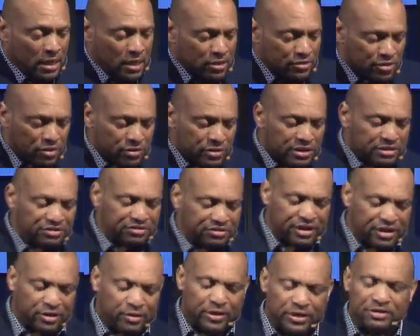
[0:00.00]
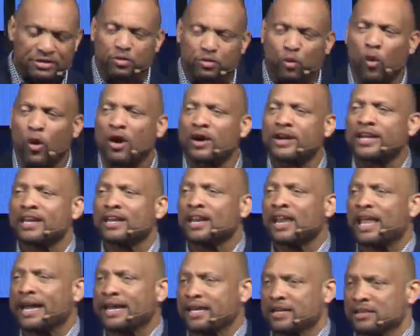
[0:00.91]
So, this series, Walk It
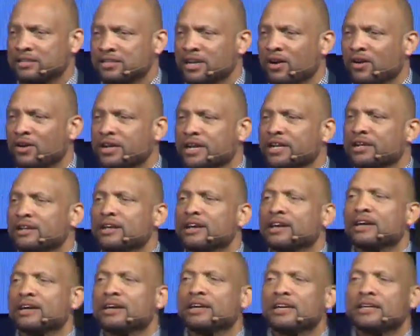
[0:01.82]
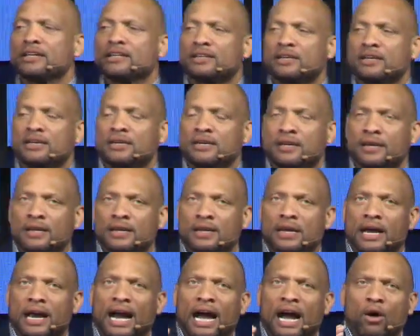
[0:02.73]
Like You Talk It,
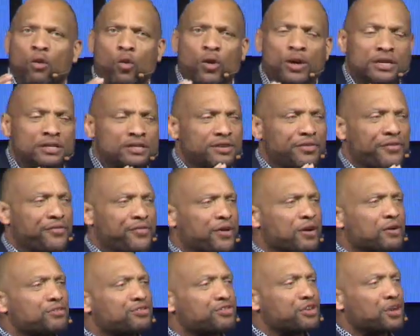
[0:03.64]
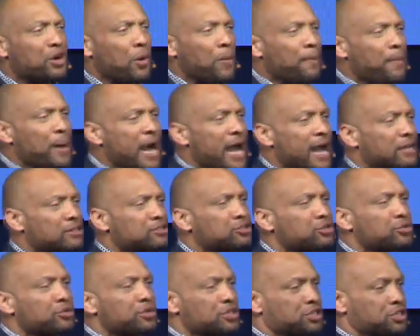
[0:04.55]
I wanted to first go back
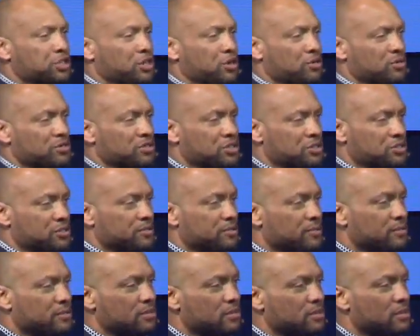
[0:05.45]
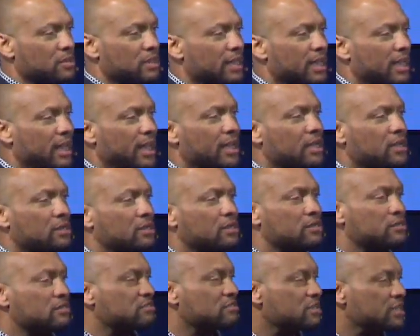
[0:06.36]
to the church,
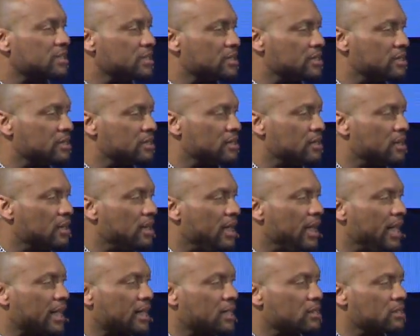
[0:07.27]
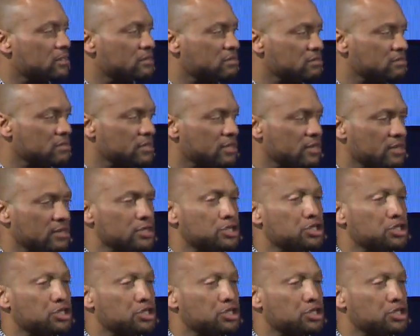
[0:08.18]
ecclesia, ecclesia,